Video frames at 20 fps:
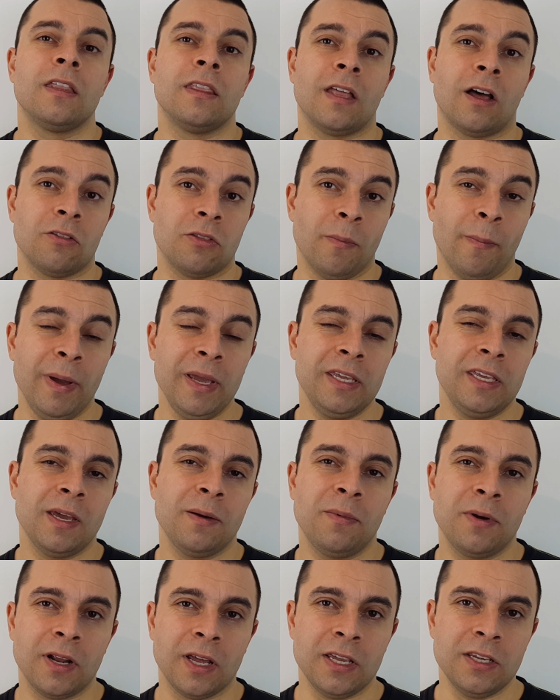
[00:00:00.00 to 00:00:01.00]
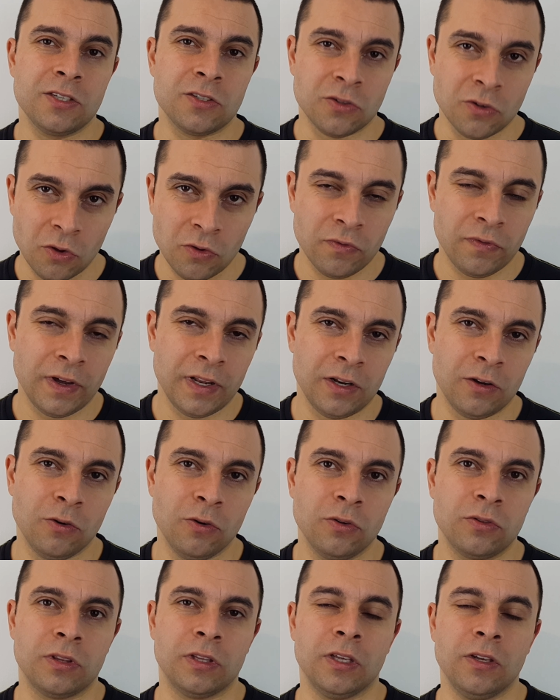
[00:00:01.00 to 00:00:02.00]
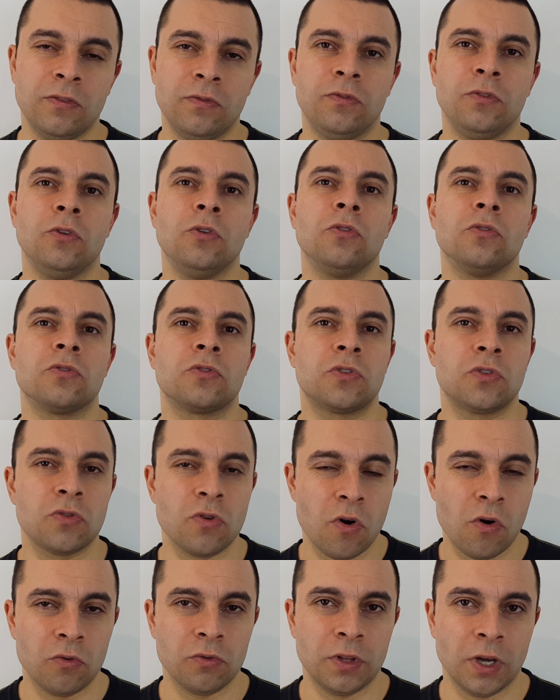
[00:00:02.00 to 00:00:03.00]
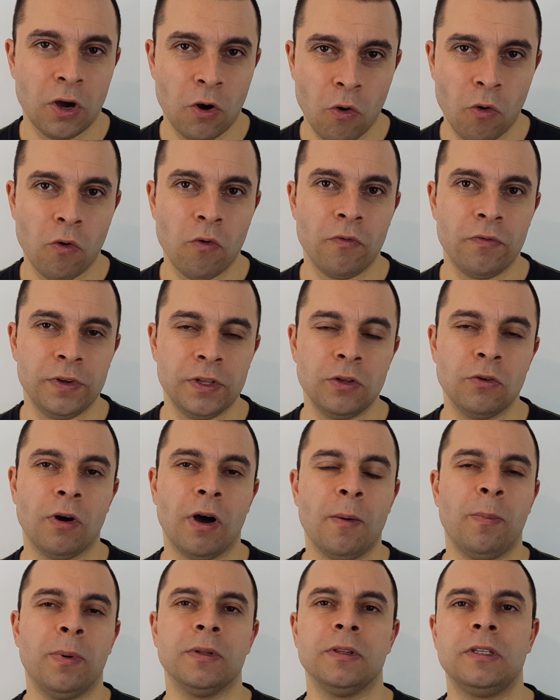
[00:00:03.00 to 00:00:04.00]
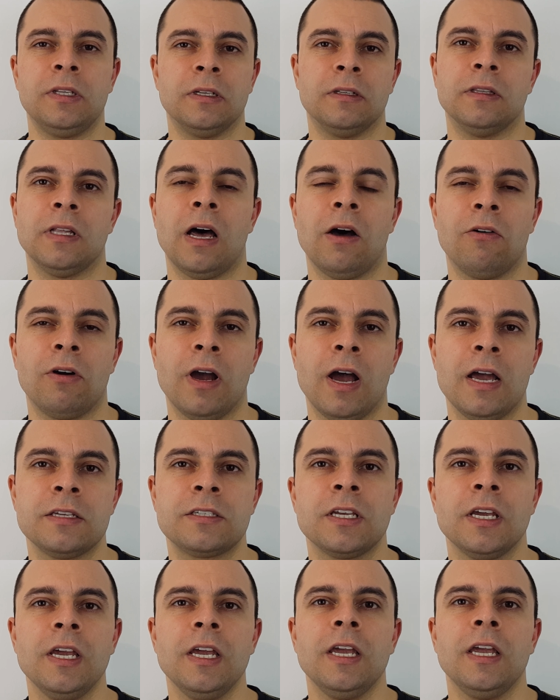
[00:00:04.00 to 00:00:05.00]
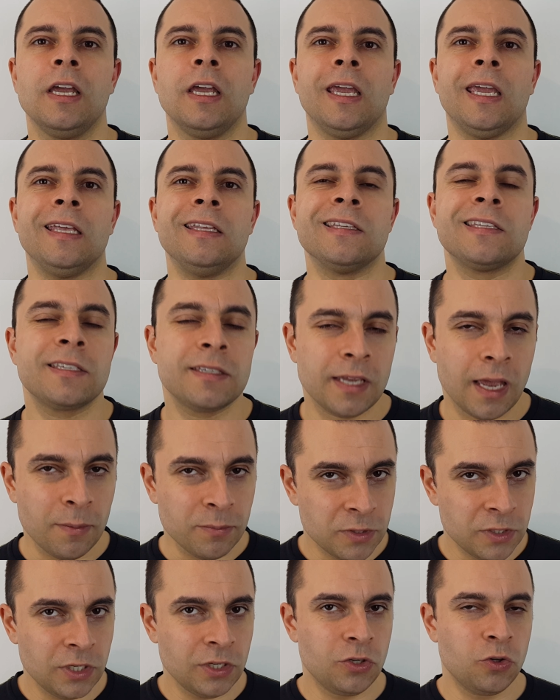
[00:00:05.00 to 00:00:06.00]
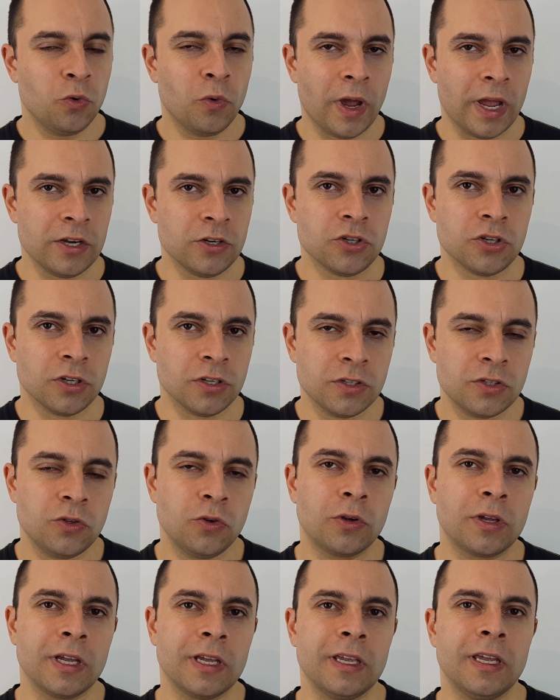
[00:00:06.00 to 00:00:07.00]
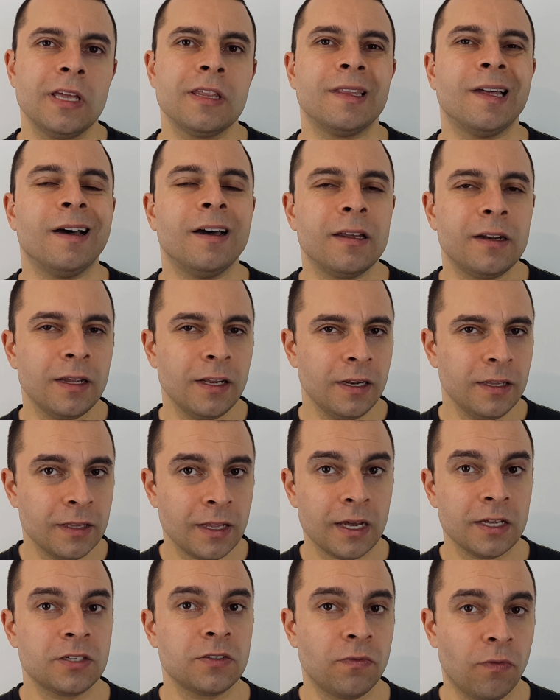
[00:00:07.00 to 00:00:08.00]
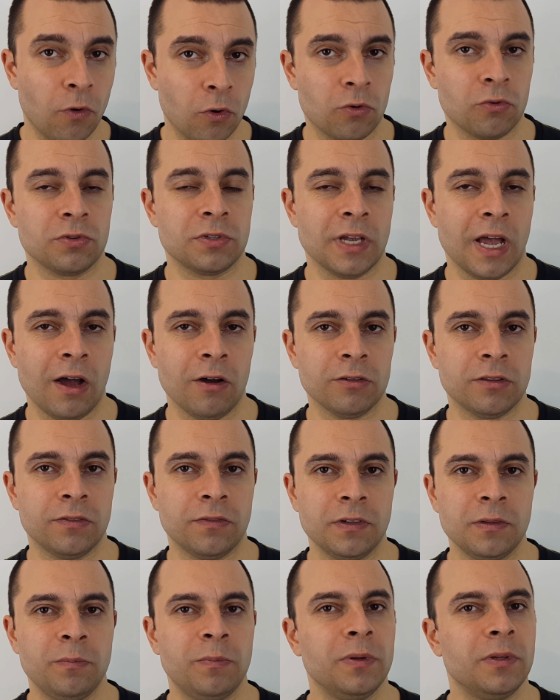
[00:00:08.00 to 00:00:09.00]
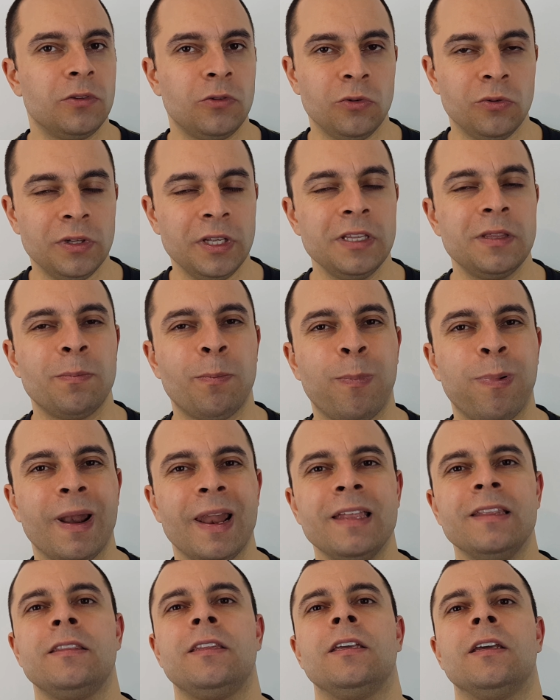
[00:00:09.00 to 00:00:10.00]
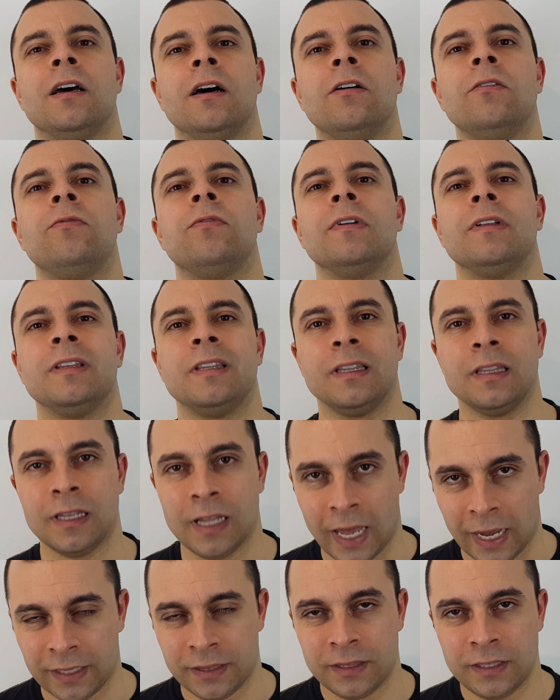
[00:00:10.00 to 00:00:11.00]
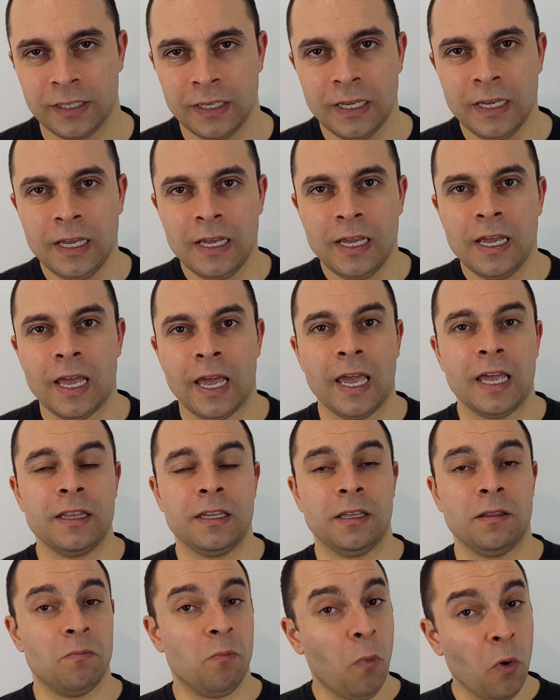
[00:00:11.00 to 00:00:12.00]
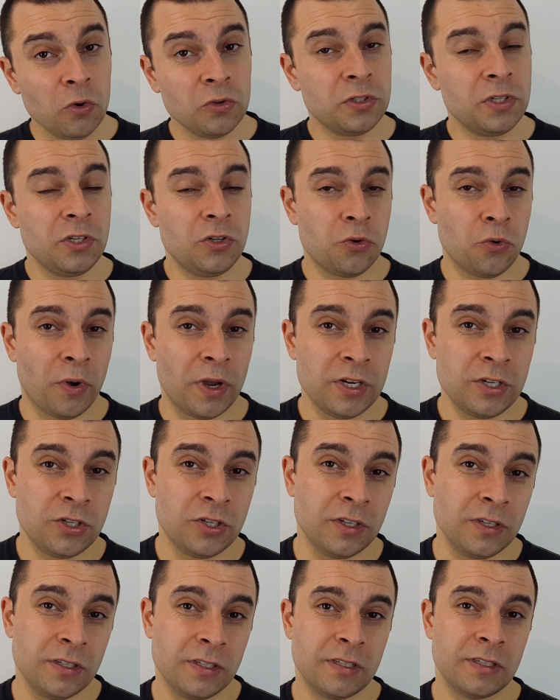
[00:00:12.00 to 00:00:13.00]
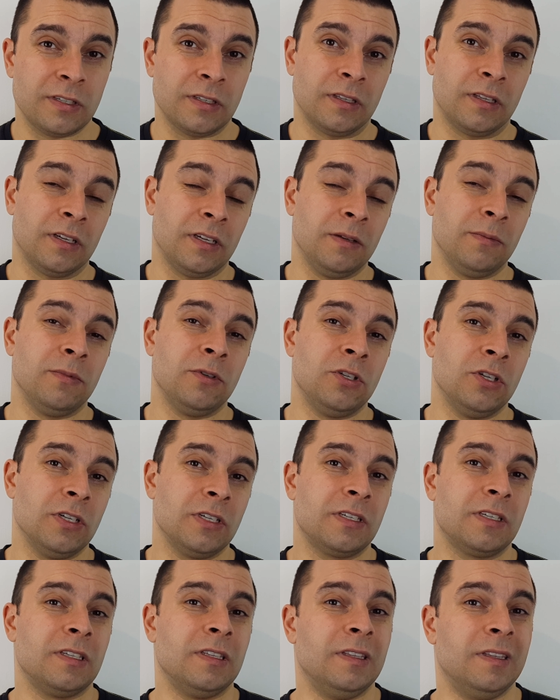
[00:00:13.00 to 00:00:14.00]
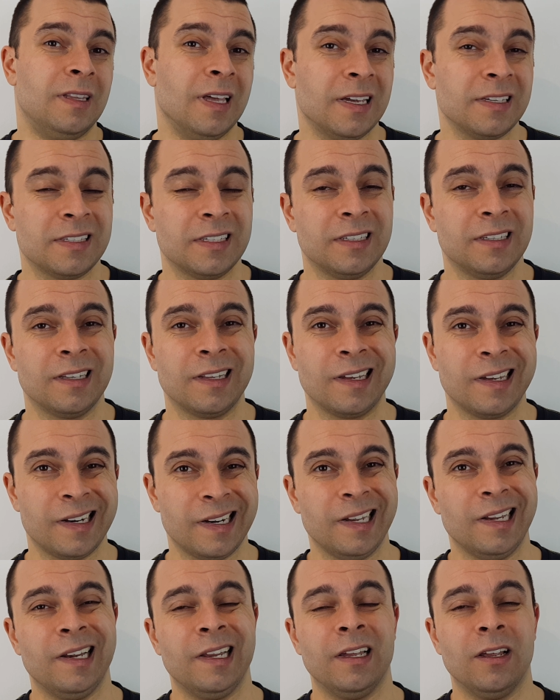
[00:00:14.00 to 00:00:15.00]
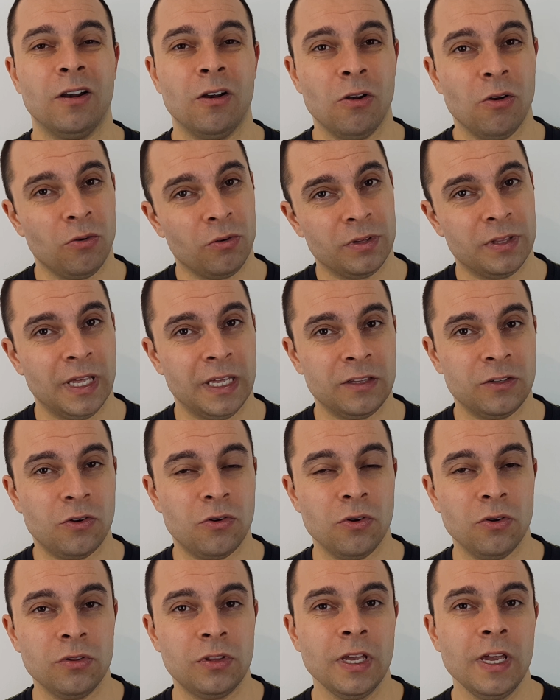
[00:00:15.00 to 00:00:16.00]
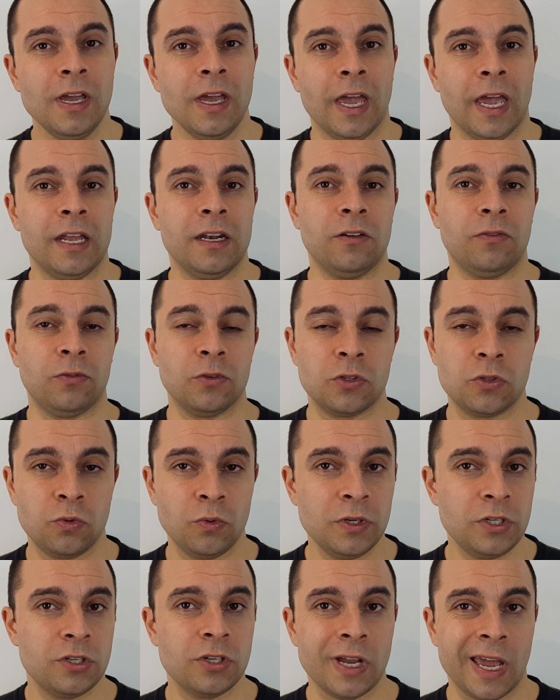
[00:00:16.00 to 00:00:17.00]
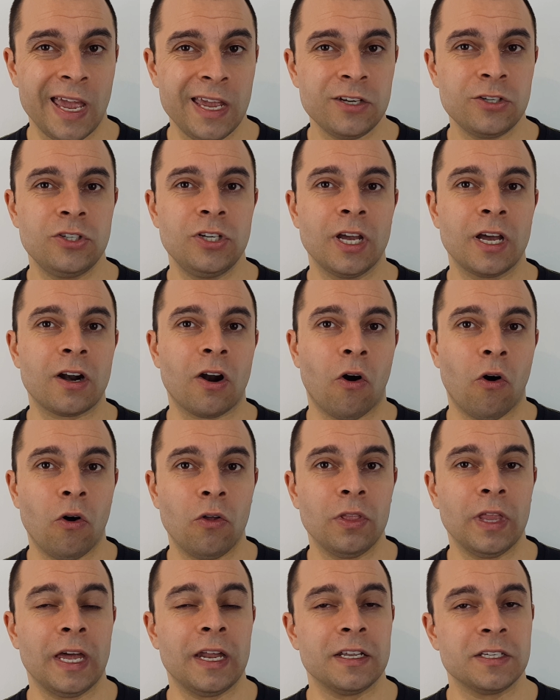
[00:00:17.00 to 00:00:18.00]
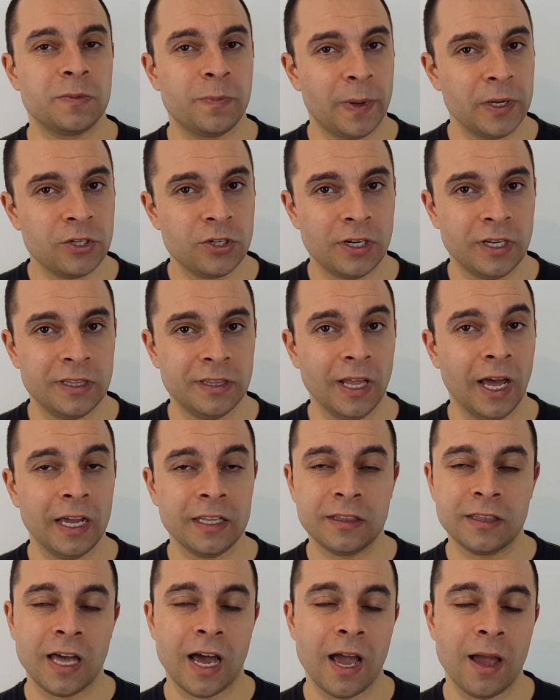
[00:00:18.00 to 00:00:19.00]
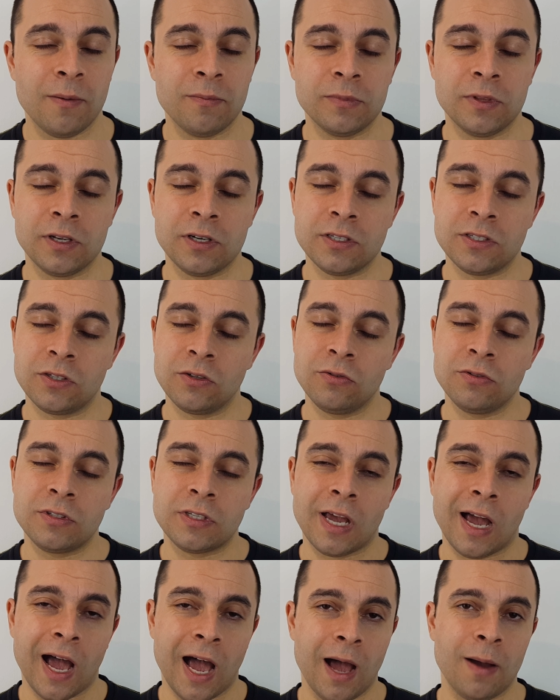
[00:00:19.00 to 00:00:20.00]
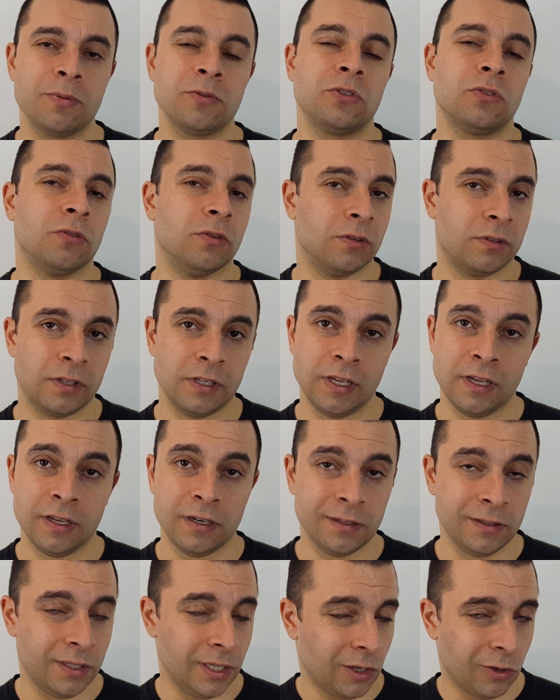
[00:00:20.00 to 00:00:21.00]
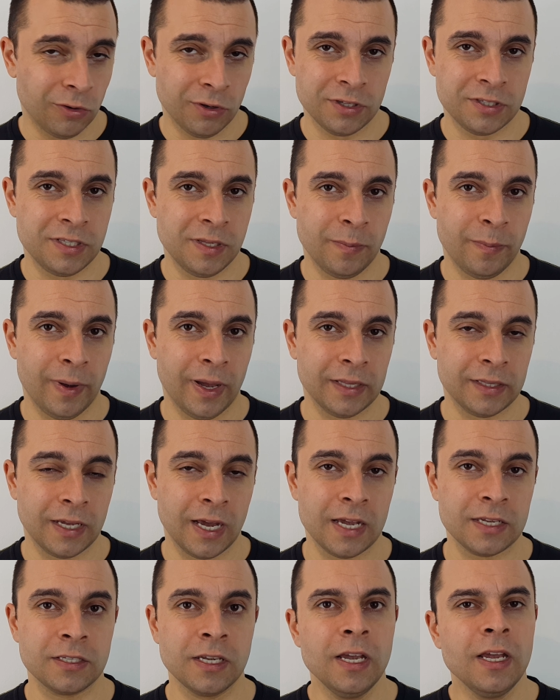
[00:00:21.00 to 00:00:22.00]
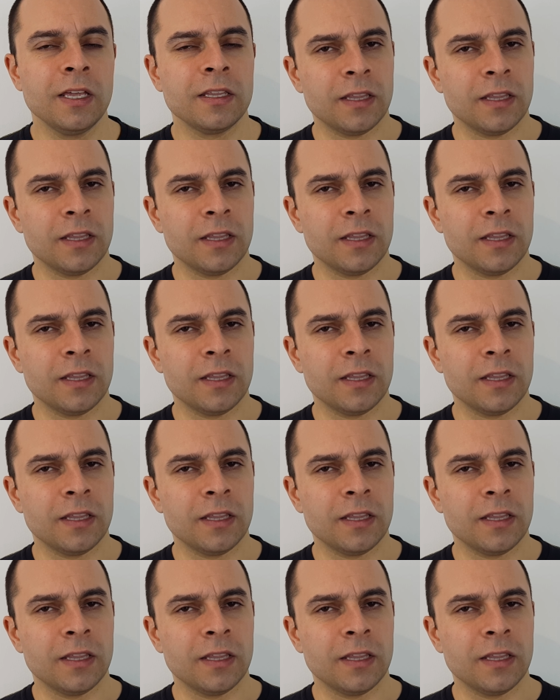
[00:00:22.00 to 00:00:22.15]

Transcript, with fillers: Now the main camera is not very good. If you saw the whole video up until now, guys, in some situations you can get a really nice photos out of it, but you need plenty of light, and in most situations the images doesn't really look that good, and if you switch HDR on, and especially nighttime, the results are absolutely ridiculously bad, guys.